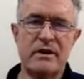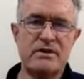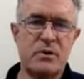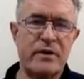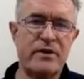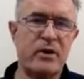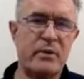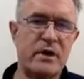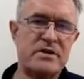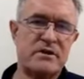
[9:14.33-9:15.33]
So one thing I'll
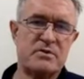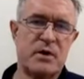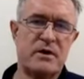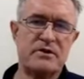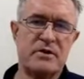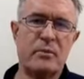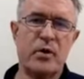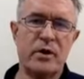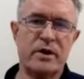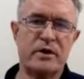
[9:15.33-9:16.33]
mention as well is
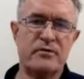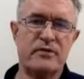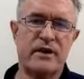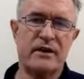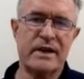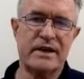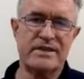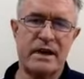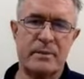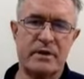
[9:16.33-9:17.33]
onboarding of
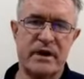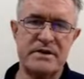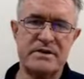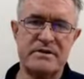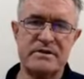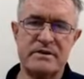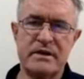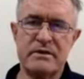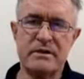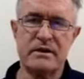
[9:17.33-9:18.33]
legacy applications
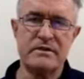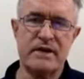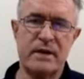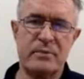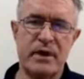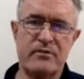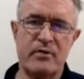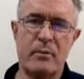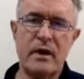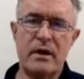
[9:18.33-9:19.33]
to the container platform.